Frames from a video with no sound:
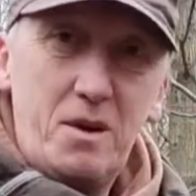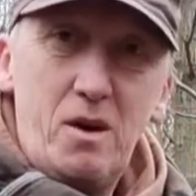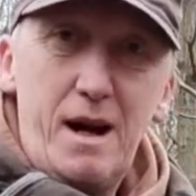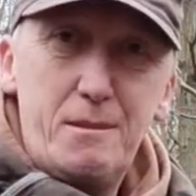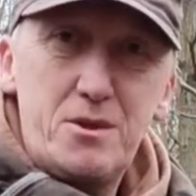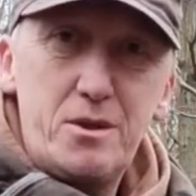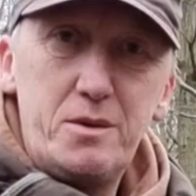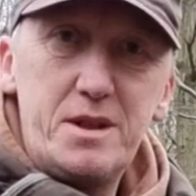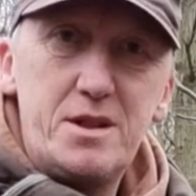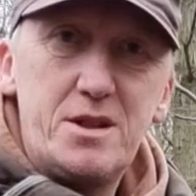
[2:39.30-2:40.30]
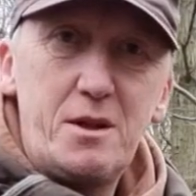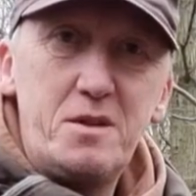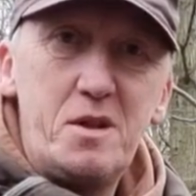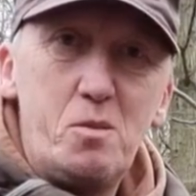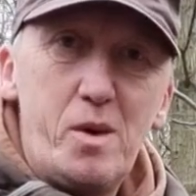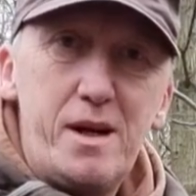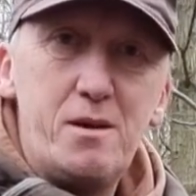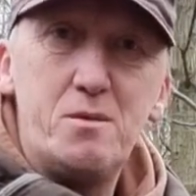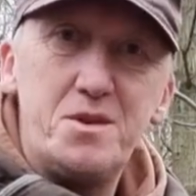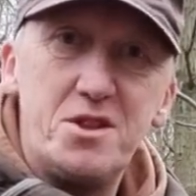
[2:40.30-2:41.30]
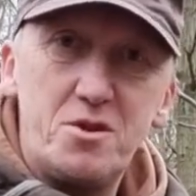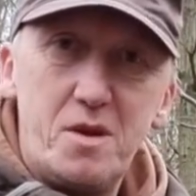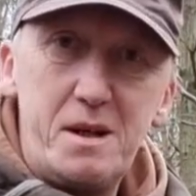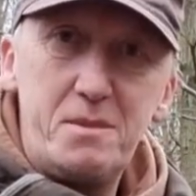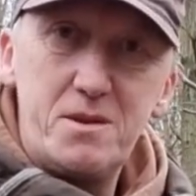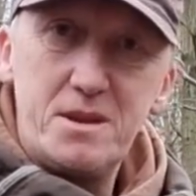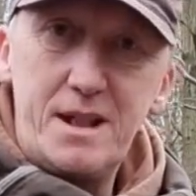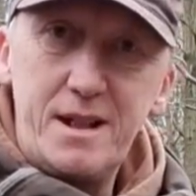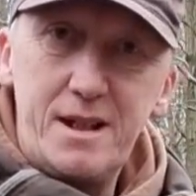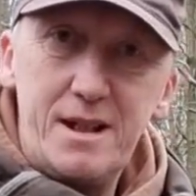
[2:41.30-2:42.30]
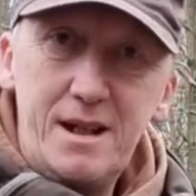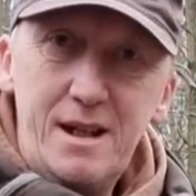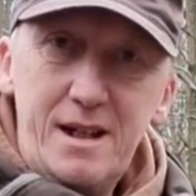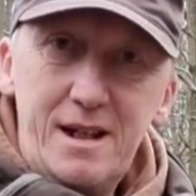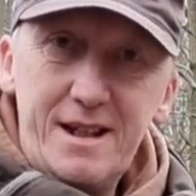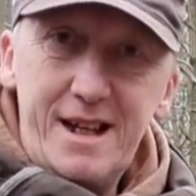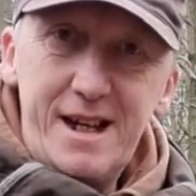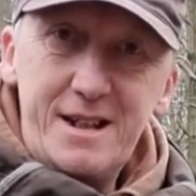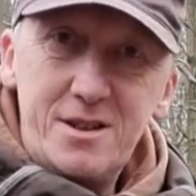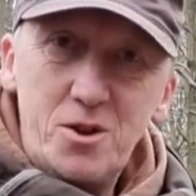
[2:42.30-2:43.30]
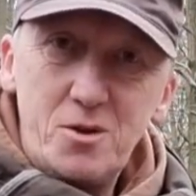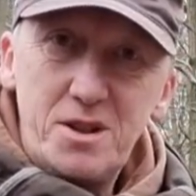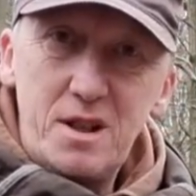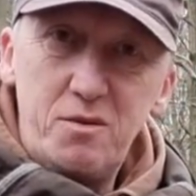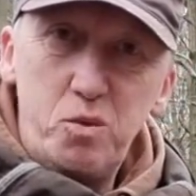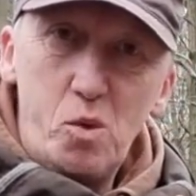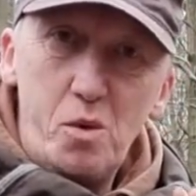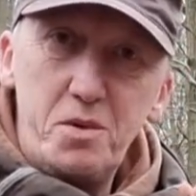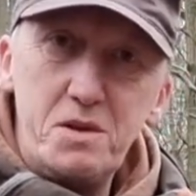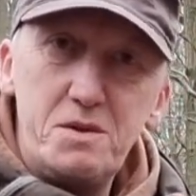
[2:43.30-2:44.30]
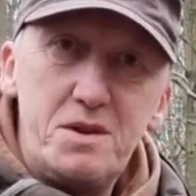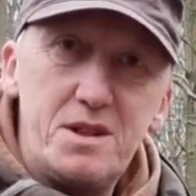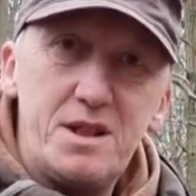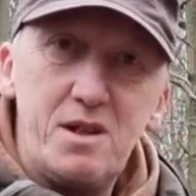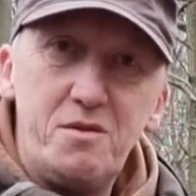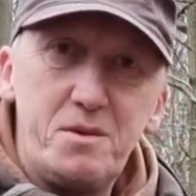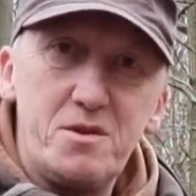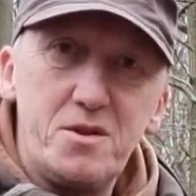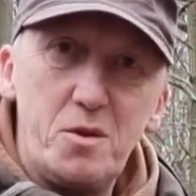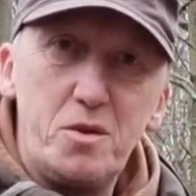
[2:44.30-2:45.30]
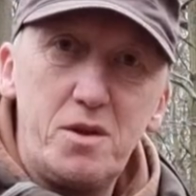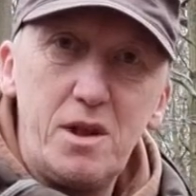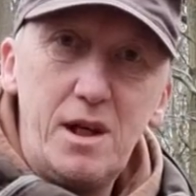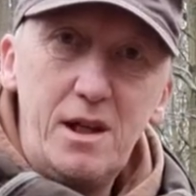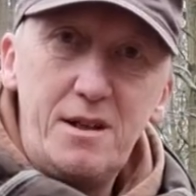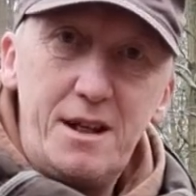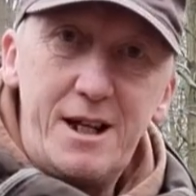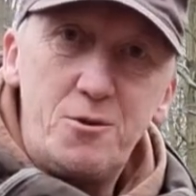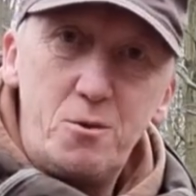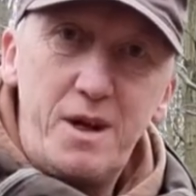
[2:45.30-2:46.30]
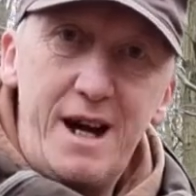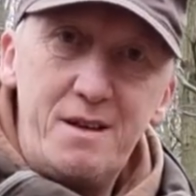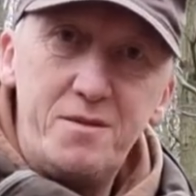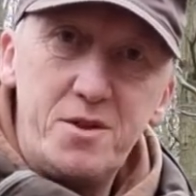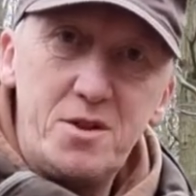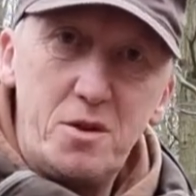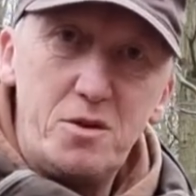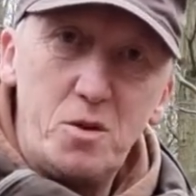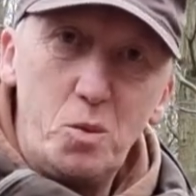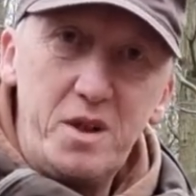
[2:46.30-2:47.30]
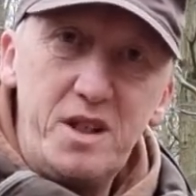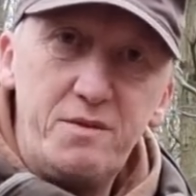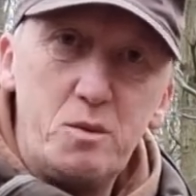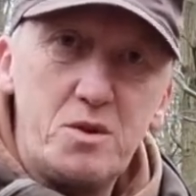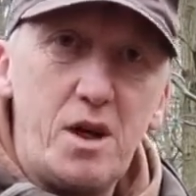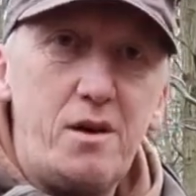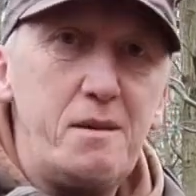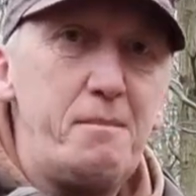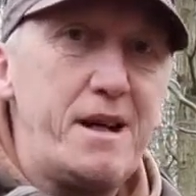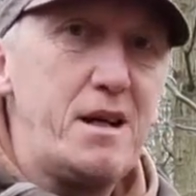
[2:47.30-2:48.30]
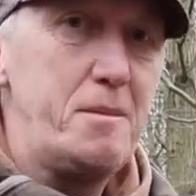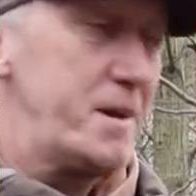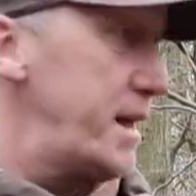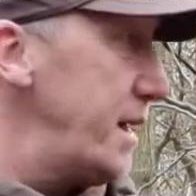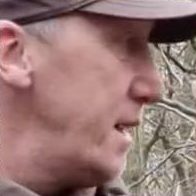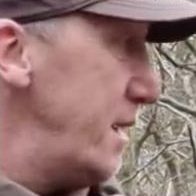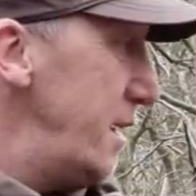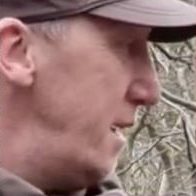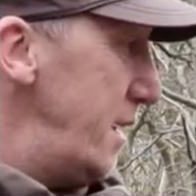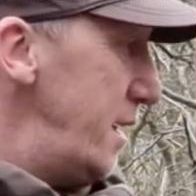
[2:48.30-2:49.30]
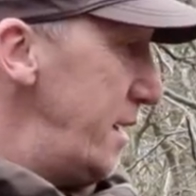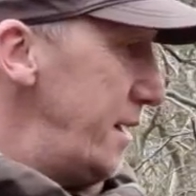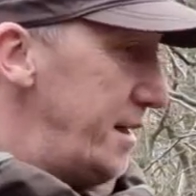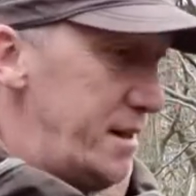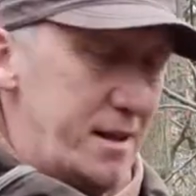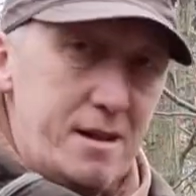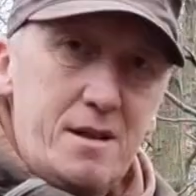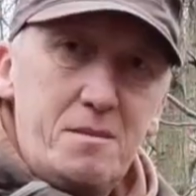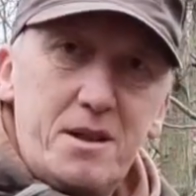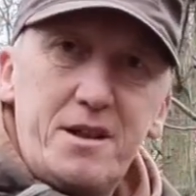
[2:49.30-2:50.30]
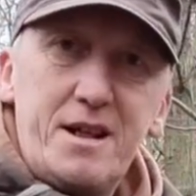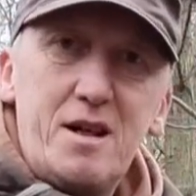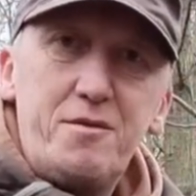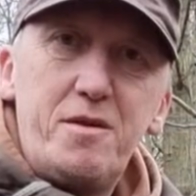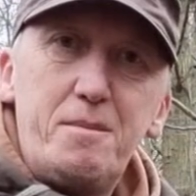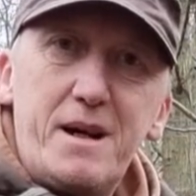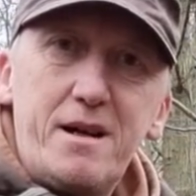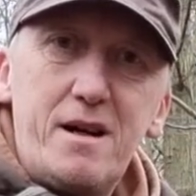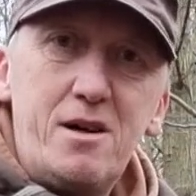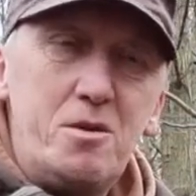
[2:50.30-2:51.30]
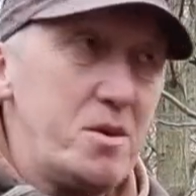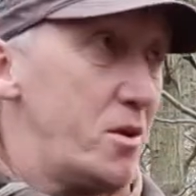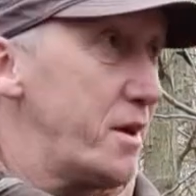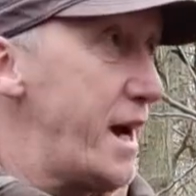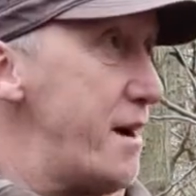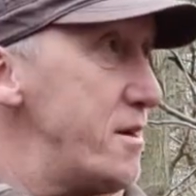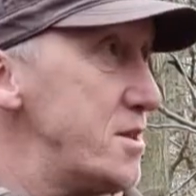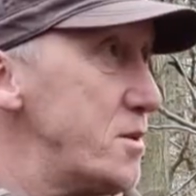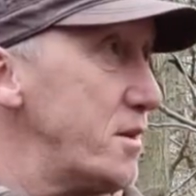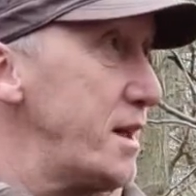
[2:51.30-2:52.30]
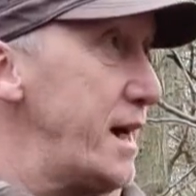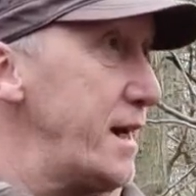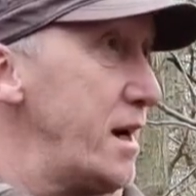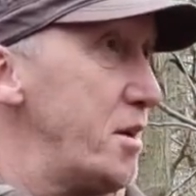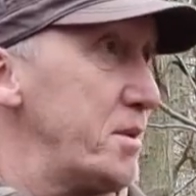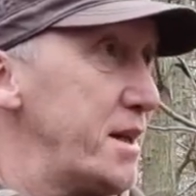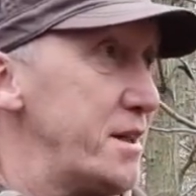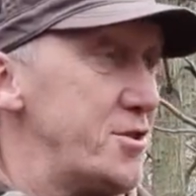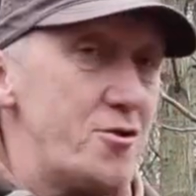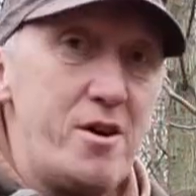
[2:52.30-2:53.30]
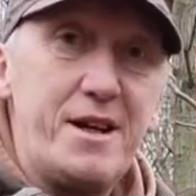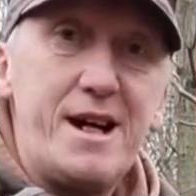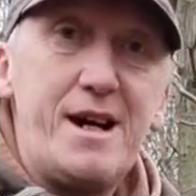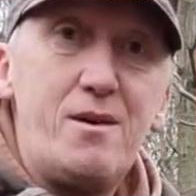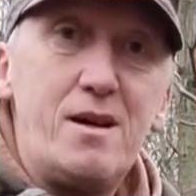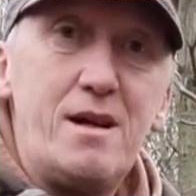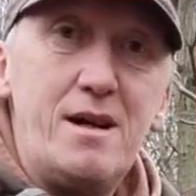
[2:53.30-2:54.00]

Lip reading: and it got absolutely soaking wet, which is great because then it again sort of self-waterproofs itself, because the natural canvas, the weave will tighten back up again. And I'm lucky enough back at home I've got a garage so I can hang it up and get it dried out,